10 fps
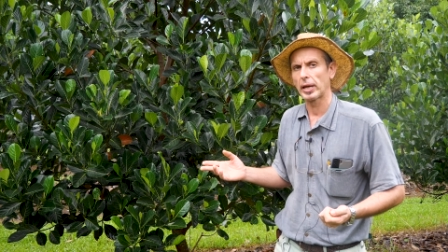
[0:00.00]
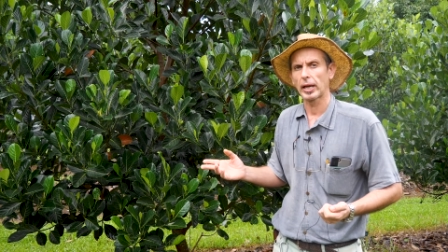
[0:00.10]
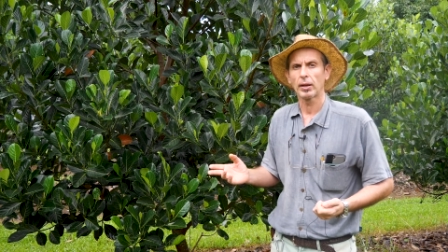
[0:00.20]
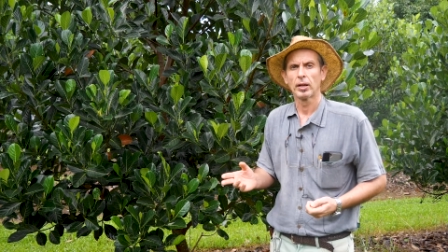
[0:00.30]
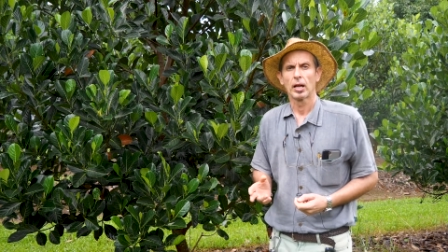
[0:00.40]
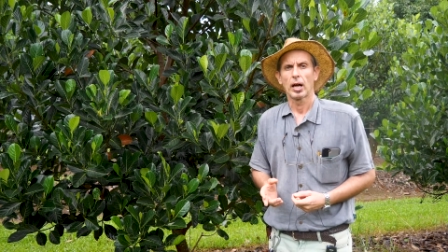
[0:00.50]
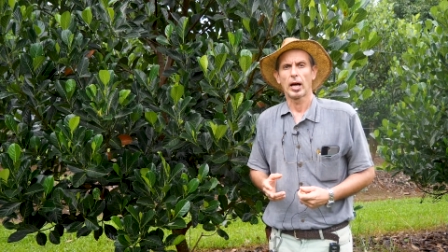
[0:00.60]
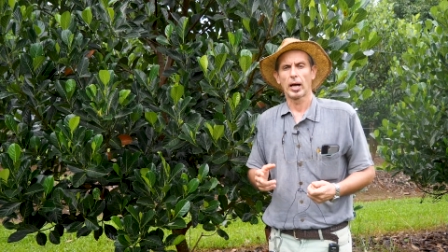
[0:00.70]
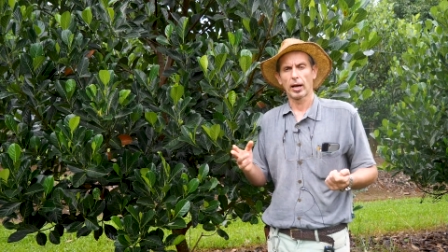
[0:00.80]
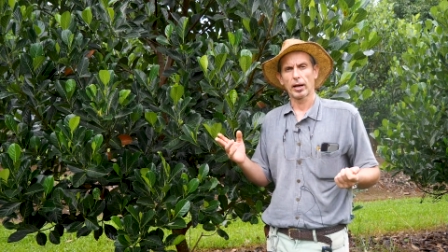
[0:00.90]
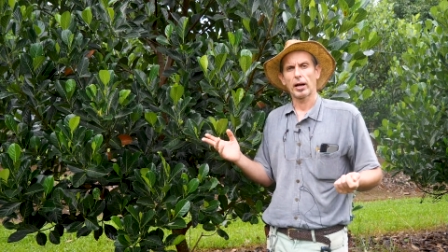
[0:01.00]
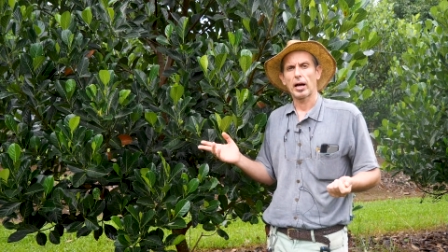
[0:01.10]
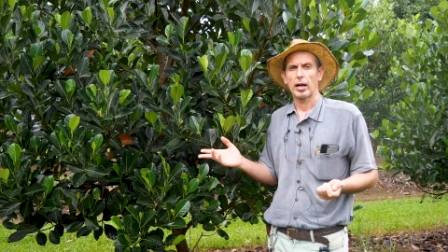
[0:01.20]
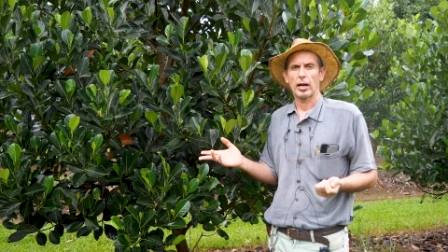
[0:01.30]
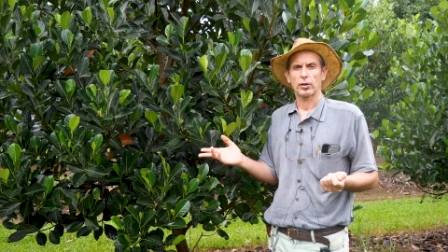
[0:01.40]
be uh,
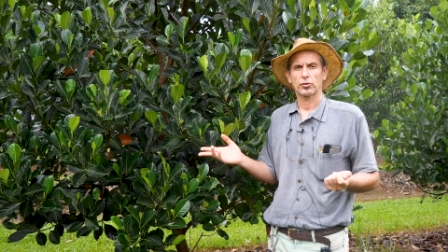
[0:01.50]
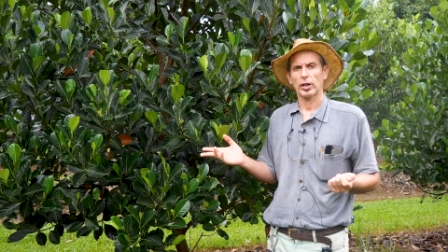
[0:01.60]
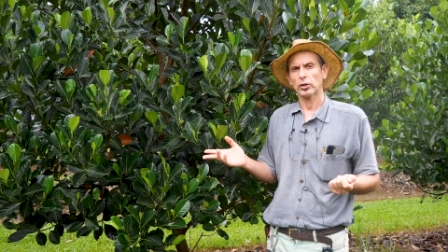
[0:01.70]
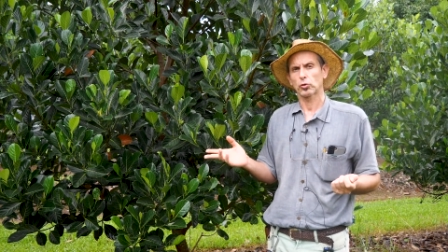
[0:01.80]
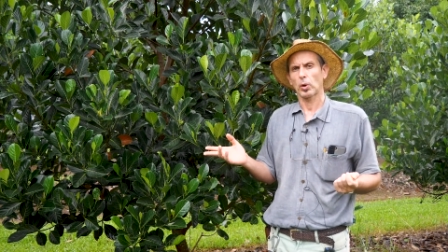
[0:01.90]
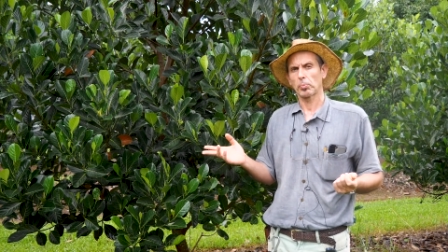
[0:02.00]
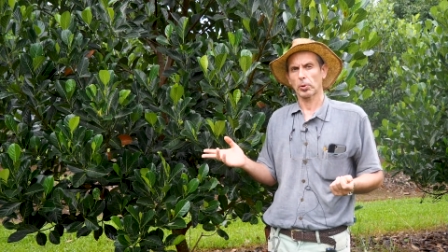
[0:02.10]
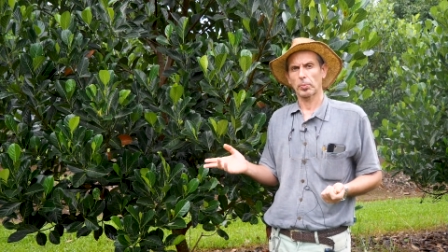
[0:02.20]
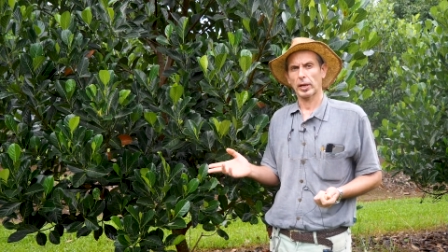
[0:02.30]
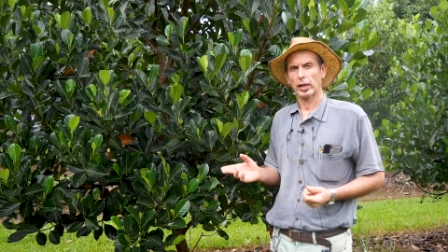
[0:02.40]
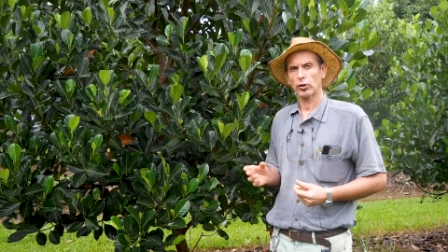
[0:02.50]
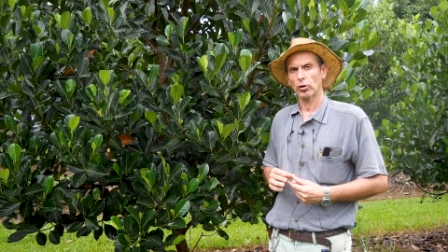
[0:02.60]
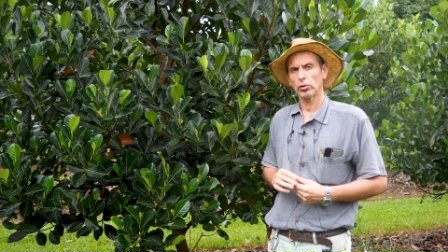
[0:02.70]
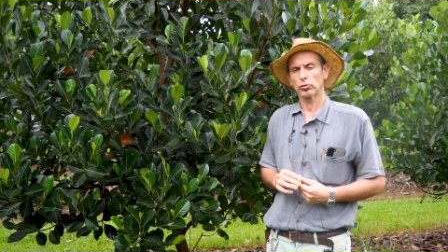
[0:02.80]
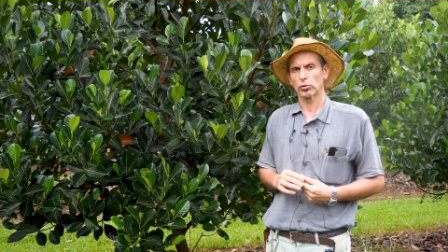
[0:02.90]
a sexual
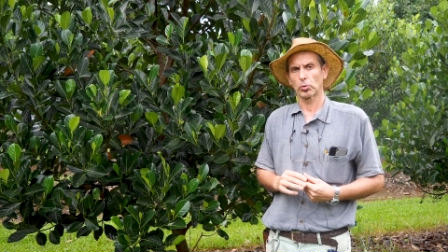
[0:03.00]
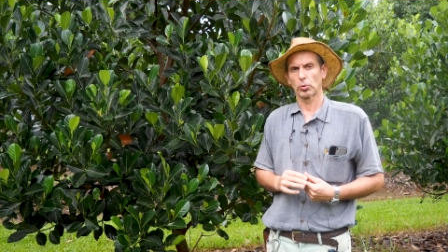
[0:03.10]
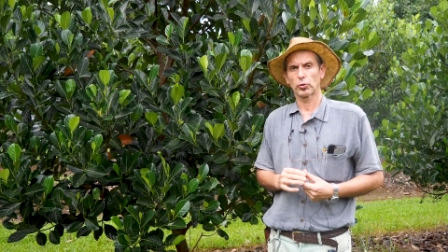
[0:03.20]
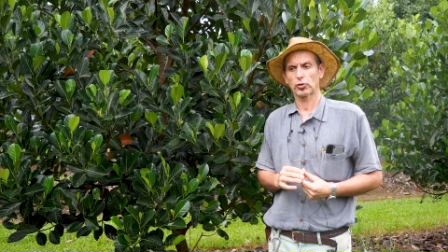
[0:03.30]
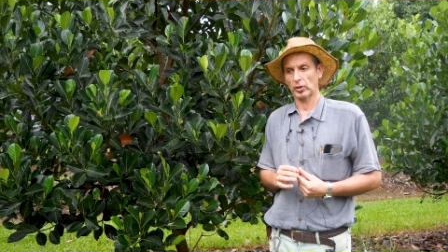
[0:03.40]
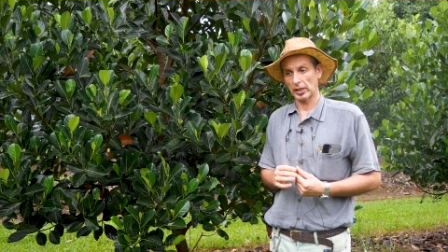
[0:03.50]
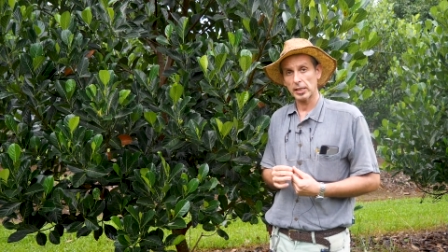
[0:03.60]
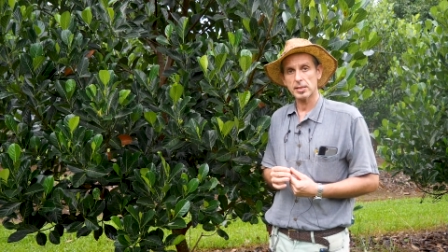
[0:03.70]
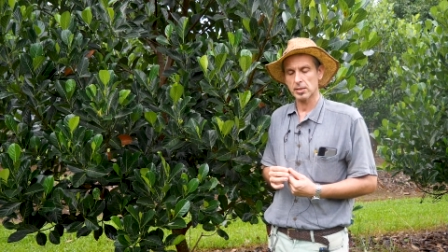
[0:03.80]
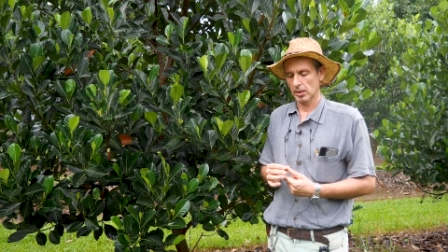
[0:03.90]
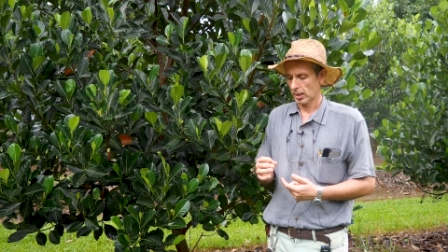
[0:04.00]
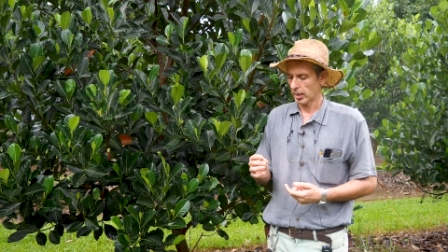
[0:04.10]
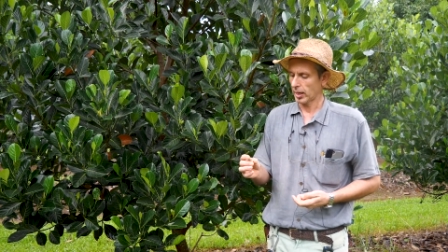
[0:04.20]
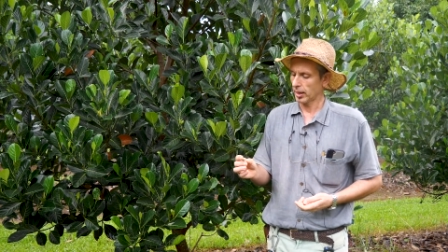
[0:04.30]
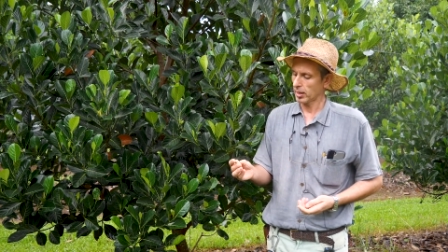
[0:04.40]
propagation through seeds
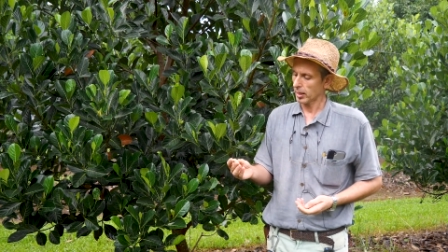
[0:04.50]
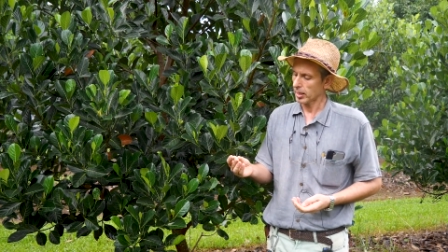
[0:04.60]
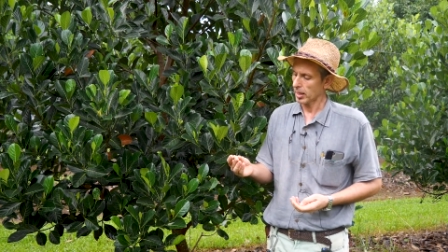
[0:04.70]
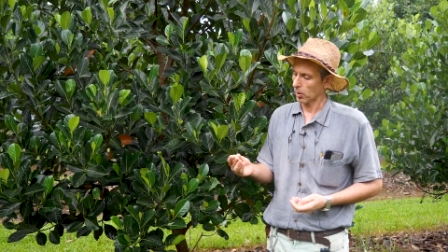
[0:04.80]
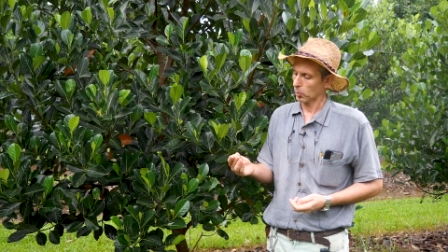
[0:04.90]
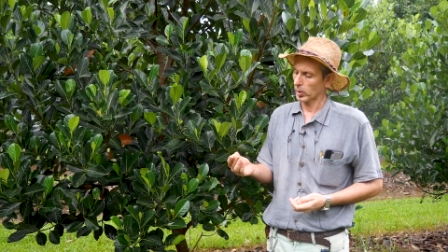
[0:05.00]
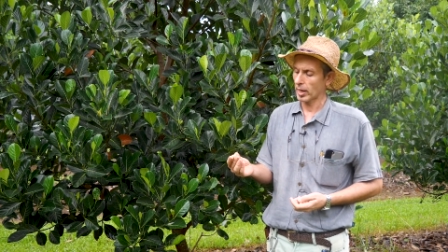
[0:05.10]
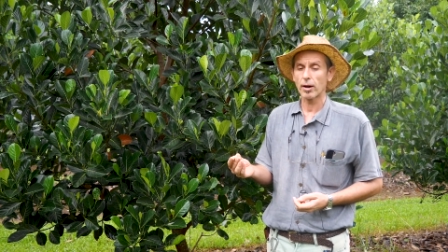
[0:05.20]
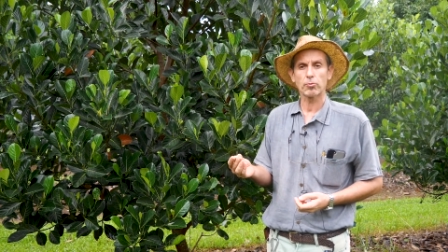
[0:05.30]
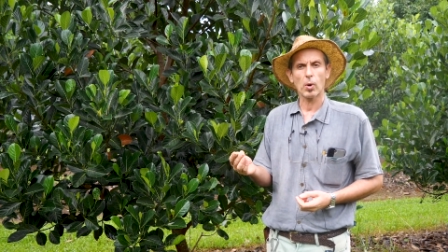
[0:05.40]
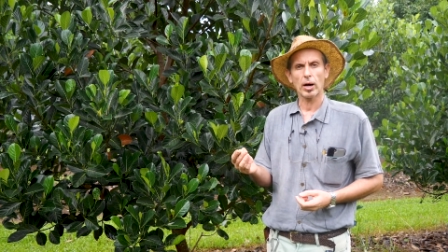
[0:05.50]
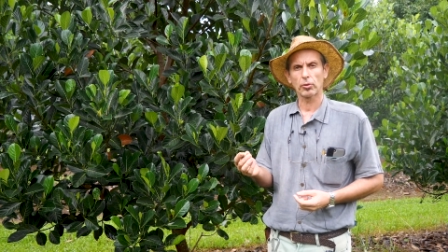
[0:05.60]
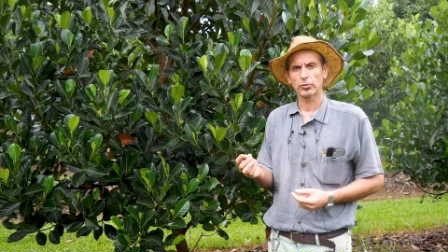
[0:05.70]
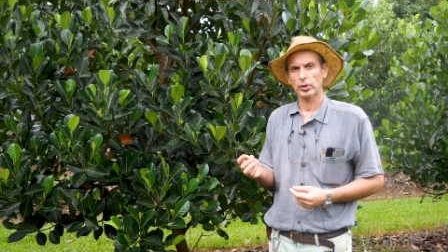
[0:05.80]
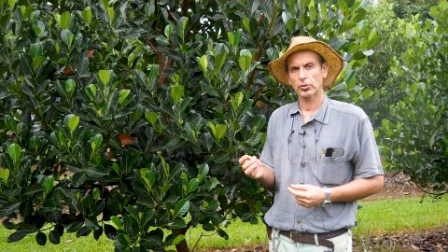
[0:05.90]
and here we have one
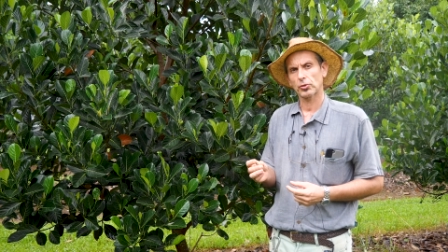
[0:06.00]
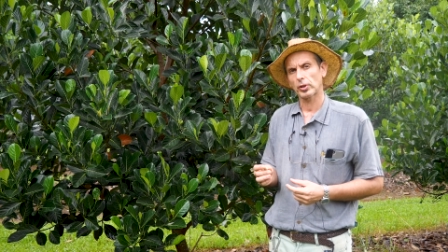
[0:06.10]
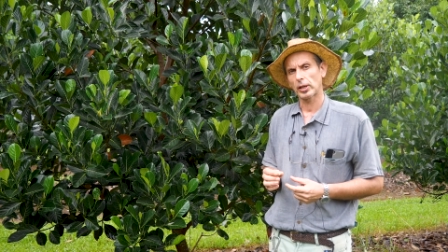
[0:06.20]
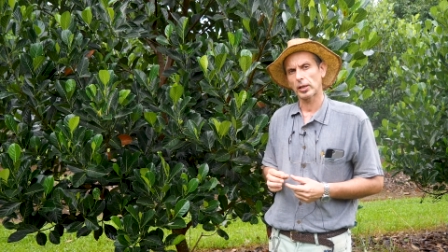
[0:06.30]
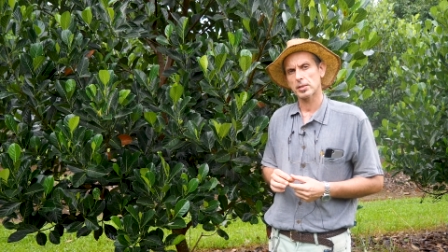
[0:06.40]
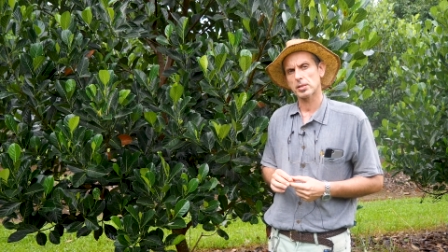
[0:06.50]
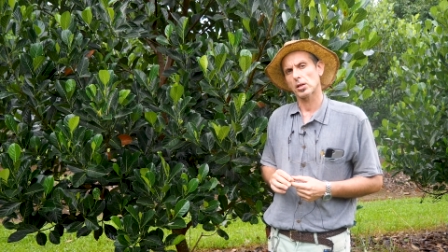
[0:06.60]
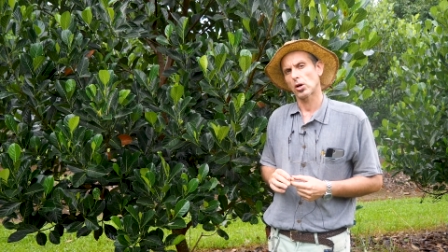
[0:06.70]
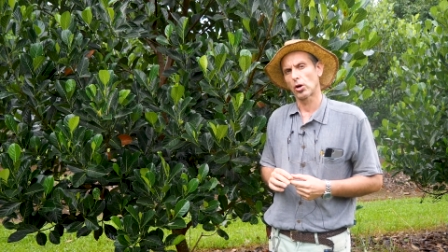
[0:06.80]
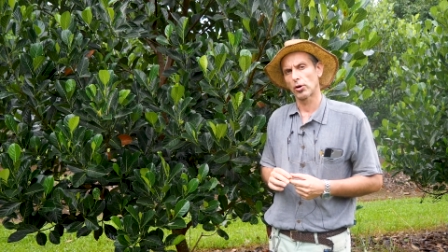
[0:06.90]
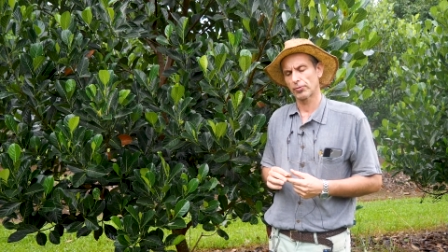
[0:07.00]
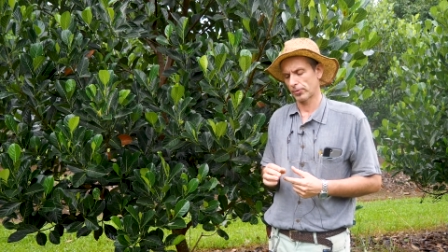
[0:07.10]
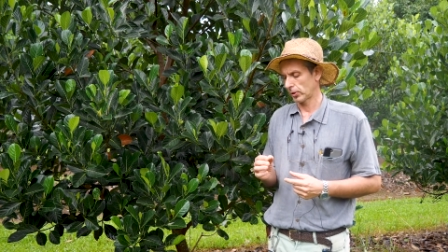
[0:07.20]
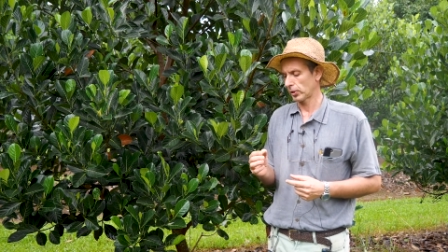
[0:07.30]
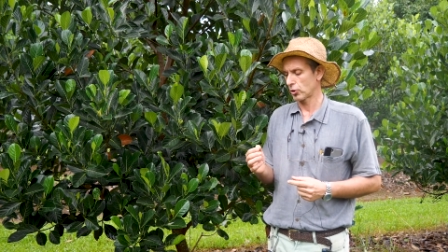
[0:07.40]
of the seeds
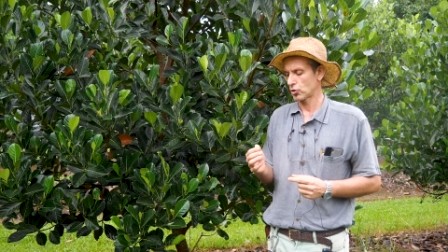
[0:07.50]
of the